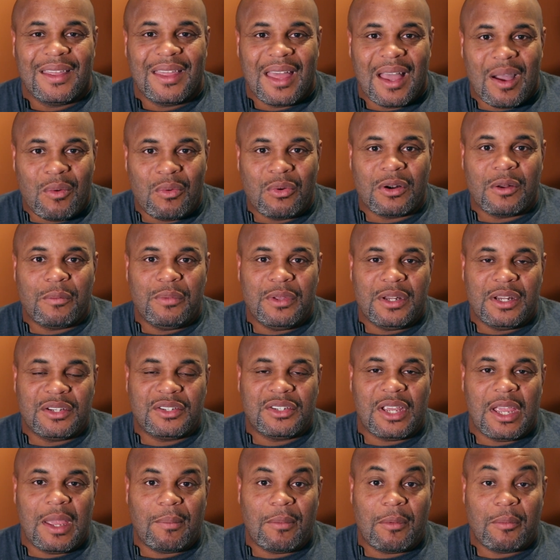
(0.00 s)
I want to be the
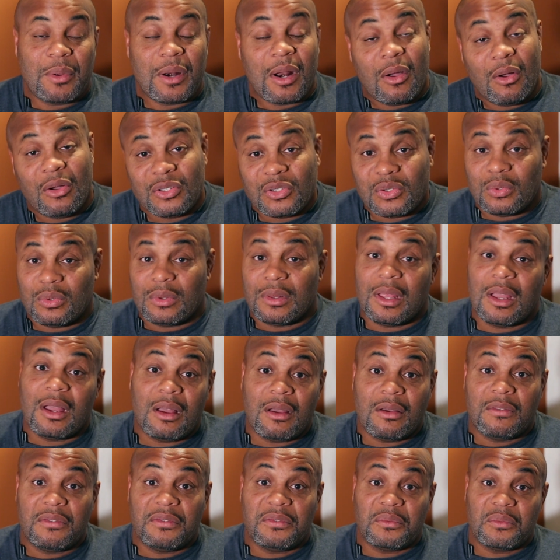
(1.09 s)
champion. But I also
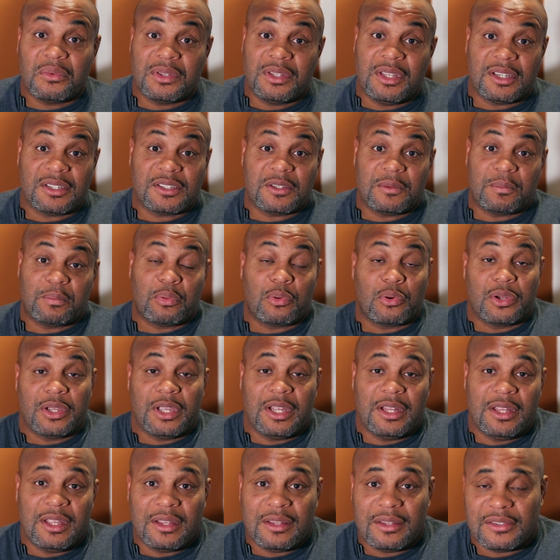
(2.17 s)
love what Dustin
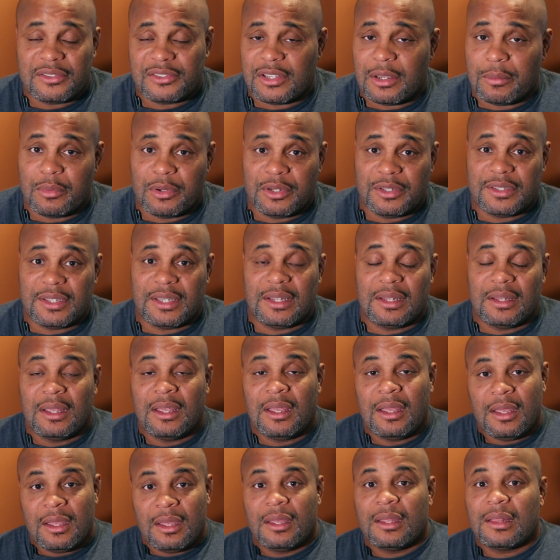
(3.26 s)
Poirier did in the summer and said,
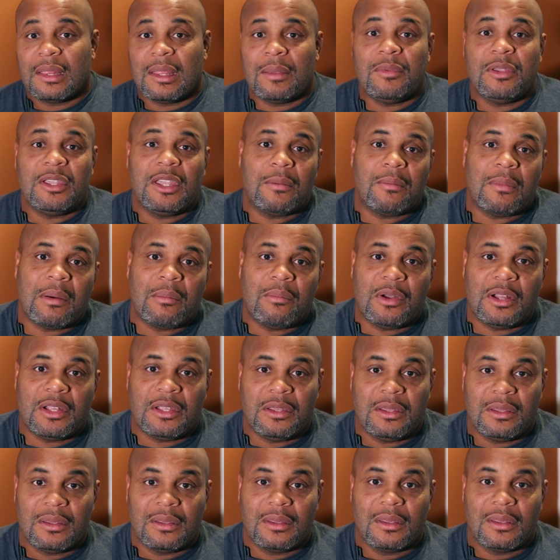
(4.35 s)
let me get my money.
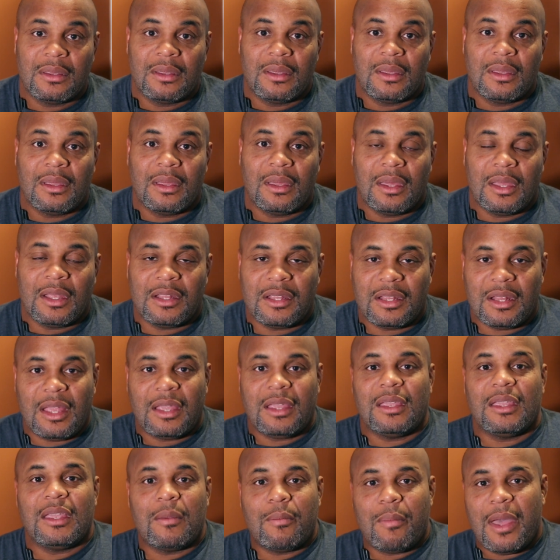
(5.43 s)
And then I
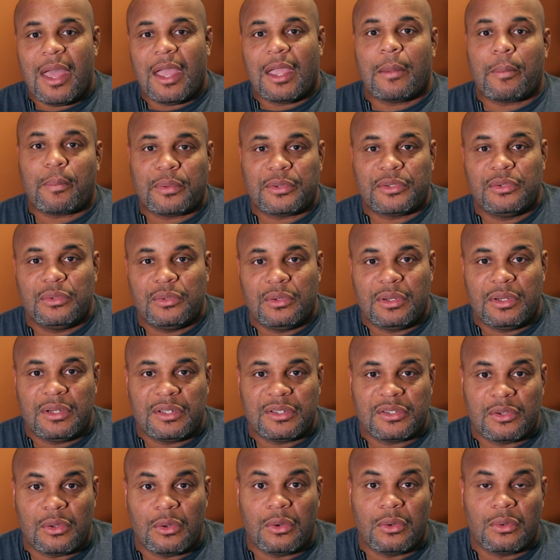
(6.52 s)
can get back in pursuit of
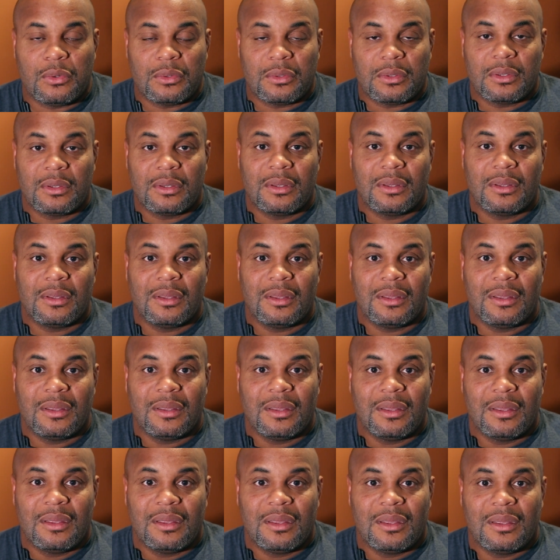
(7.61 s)
this goal.
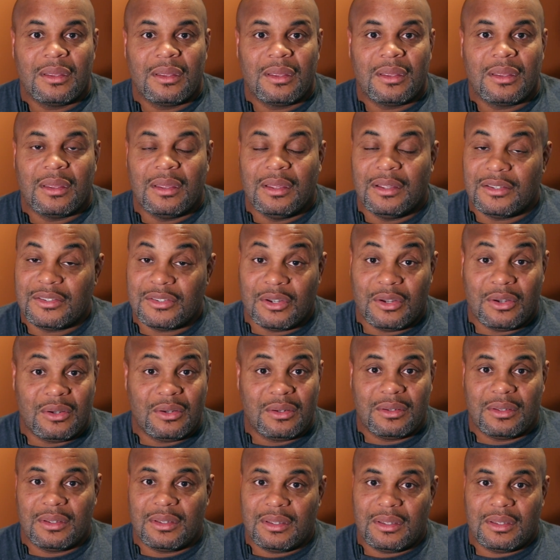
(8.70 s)
It's
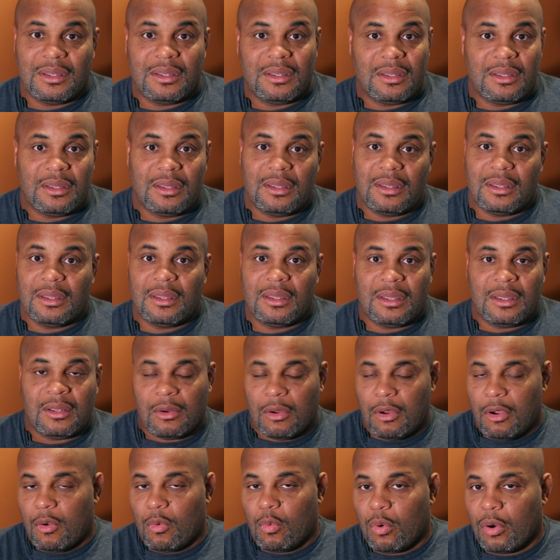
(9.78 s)
all, it
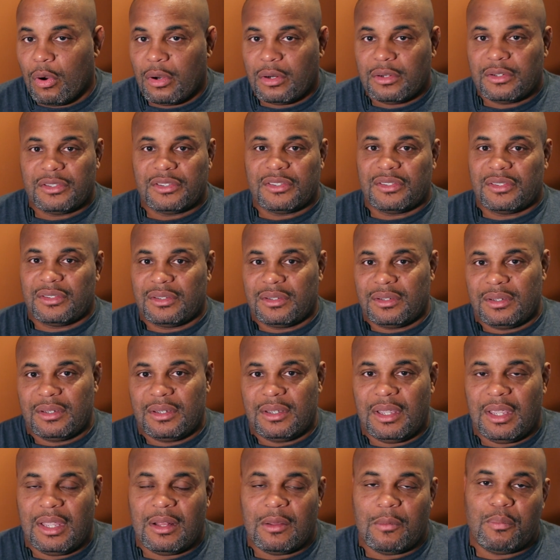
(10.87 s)
all works
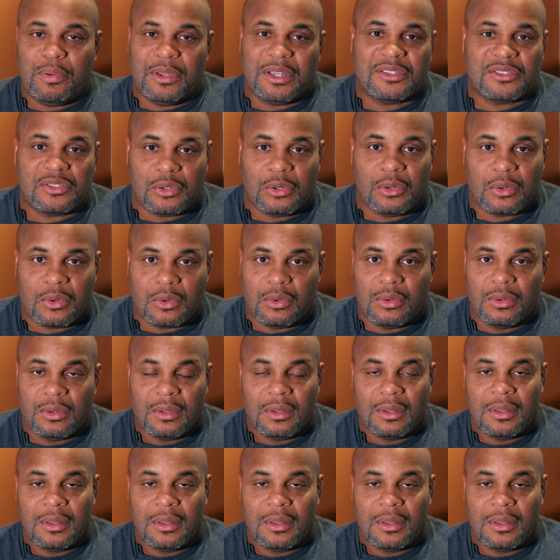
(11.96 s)
in a big circle.